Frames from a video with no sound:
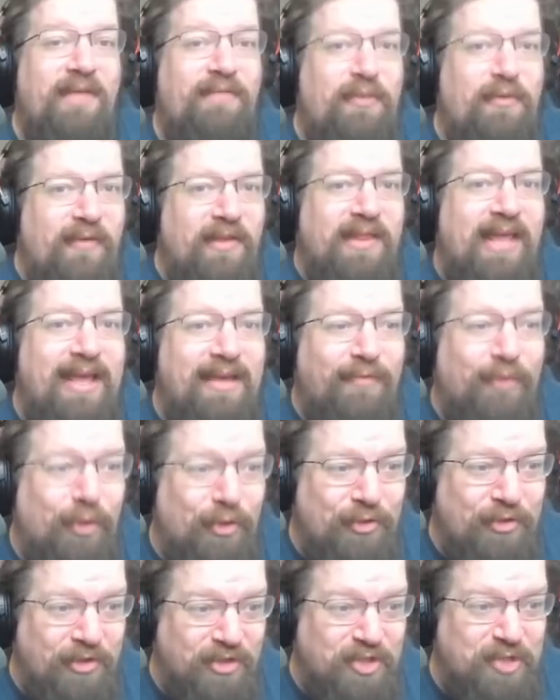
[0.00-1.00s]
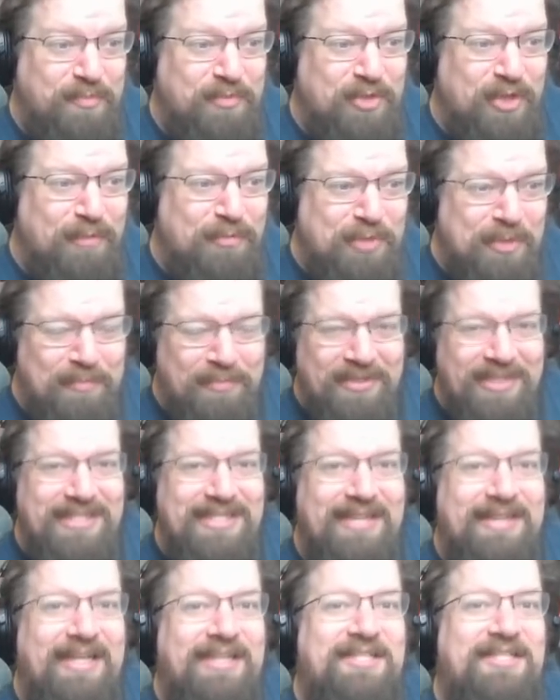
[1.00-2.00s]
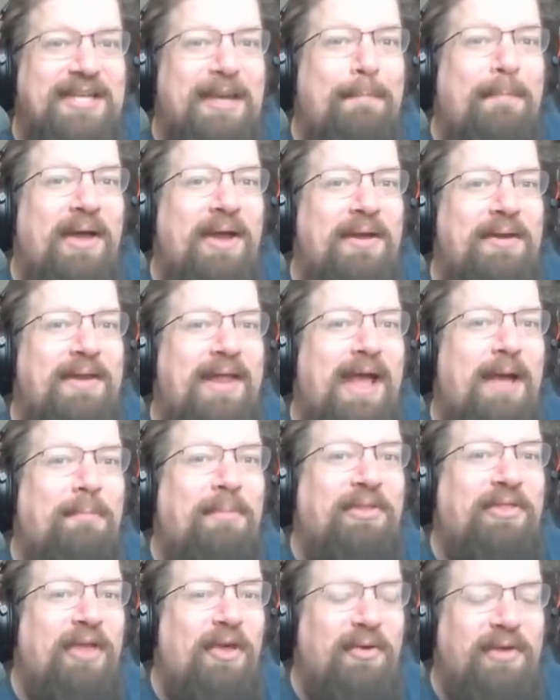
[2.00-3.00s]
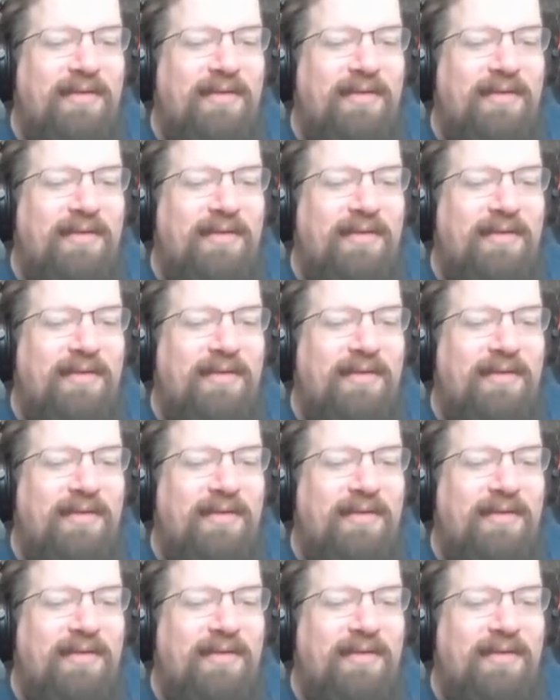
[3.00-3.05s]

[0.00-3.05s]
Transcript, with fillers: If you feel like I've earned your subscription, please hit that sub button down below,